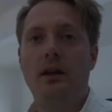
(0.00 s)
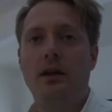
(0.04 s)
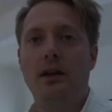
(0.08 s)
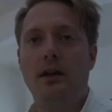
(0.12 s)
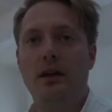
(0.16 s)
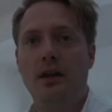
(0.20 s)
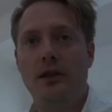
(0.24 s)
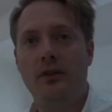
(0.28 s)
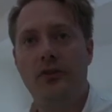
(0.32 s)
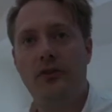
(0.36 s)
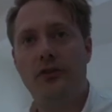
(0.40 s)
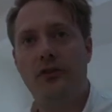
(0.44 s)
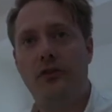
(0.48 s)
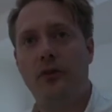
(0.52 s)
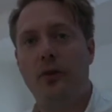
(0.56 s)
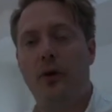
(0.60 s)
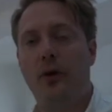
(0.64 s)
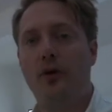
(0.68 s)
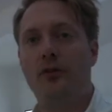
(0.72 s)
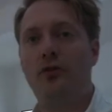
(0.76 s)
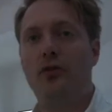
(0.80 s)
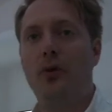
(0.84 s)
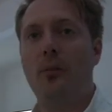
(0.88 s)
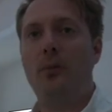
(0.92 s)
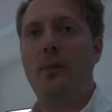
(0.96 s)
it's
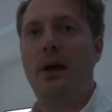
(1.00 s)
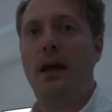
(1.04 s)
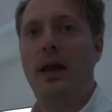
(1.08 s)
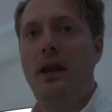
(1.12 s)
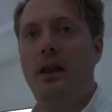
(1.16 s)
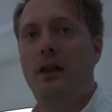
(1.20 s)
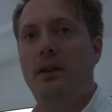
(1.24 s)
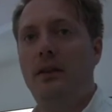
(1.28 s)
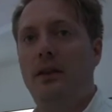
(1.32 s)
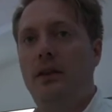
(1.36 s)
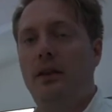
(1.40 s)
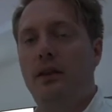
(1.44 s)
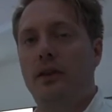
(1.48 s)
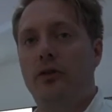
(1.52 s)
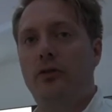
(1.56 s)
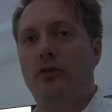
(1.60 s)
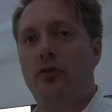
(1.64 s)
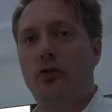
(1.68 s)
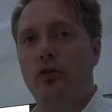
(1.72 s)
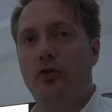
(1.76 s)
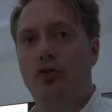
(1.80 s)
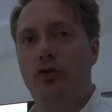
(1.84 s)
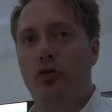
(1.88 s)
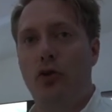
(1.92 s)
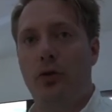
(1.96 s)
also made to
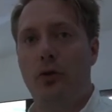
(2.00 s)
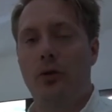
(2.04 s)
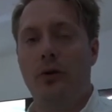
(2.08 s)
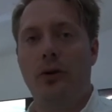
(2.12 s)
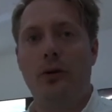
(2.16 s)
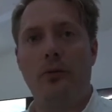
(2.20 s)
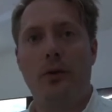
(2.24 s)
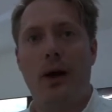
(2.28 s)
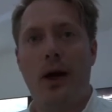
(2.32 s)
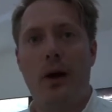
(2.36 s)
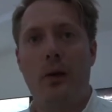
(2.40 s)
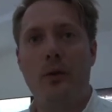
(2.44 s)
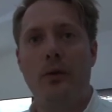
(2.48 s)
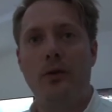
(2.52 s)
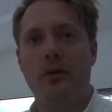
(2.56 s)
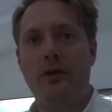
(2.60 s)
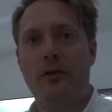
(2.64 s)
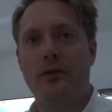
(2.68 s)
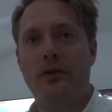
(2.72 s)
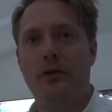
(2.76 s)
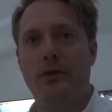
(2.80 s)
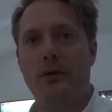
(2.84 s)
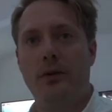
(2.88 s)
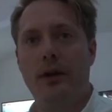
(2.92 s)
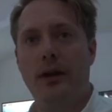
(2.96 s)
tour around
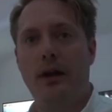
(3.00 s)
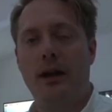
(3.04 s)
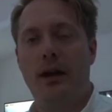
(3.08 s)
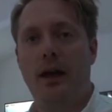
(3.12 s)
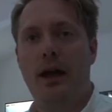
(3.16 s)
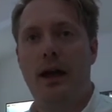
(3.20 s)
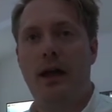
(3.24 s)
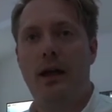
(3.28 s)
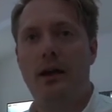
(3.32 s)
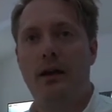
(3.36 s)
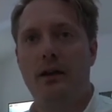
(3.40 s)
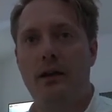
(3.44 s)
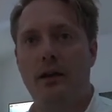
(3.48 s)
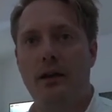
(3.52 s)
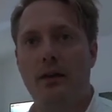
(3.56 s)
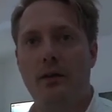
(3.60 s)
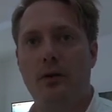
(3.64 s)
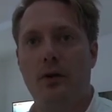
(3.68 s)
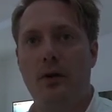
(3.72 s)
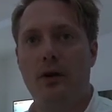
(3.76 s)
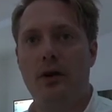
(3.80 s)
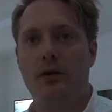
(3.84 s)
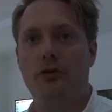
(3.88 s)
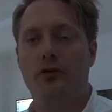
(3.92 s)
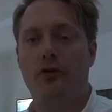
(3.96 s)
Greenland in
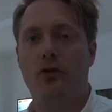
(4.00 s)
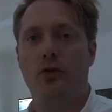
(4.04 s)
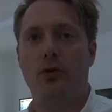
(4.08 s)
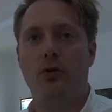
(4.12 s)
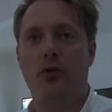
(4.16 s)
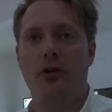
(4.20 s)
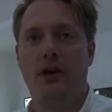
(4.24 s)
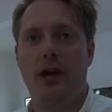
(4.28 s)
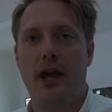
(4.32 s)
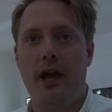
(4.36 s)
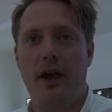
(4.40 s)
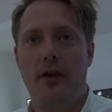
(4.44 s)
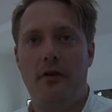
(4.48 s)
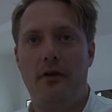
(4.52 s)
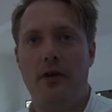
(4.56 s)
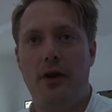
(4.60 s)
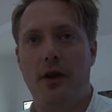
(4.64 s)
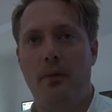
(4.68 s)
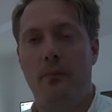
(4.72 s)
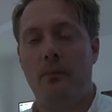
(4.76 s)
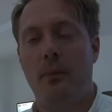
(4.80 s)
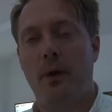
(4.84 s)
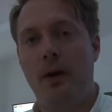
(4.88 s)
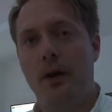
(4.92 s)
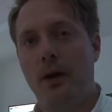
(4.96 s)
order to cater
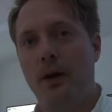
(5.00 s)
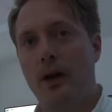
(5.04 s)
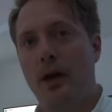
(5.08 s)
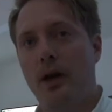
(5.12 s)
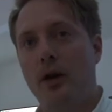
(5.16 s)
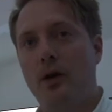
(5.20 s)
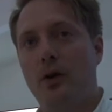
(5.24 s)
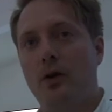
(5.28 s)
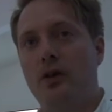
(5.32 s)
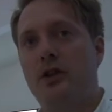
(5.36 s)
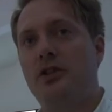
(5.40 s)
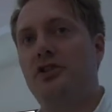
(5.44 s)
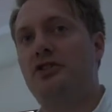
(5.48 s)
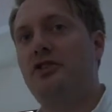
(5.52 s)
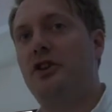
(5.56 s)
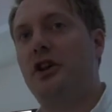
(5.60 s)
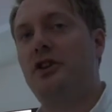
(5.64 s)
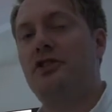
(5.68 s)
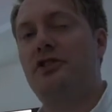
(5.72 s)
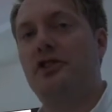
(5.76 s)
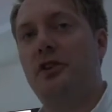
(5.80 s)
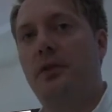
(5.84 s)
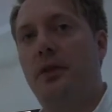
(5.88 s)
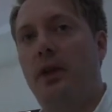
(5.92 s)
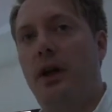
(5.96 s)
a good
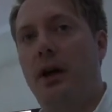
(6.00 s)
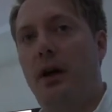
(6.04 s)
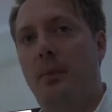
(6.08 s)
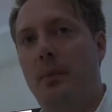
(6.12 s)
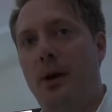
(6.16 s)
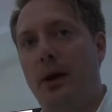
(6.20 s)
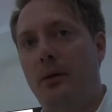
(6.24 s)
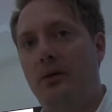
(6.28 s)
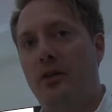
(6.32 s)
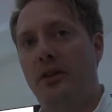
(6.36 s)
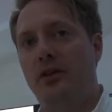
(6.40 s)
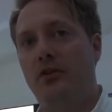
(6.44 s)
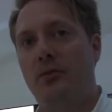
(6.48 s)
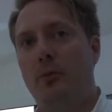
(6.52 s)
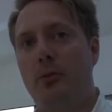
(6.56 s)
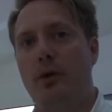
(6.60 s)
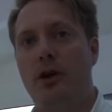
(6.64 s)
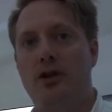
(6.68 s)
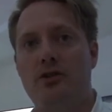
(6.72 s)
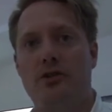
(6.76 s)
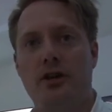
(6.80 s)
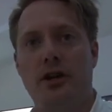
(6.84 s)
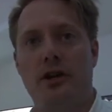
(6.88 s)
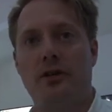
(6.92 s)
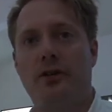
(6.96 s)
discussion there about this
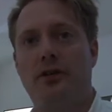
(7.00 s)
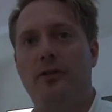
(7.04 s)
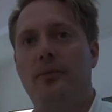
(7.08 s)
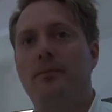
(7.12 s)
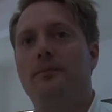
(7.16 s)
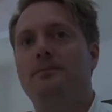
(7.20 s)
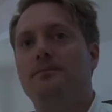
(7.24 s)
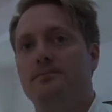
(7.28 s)
project.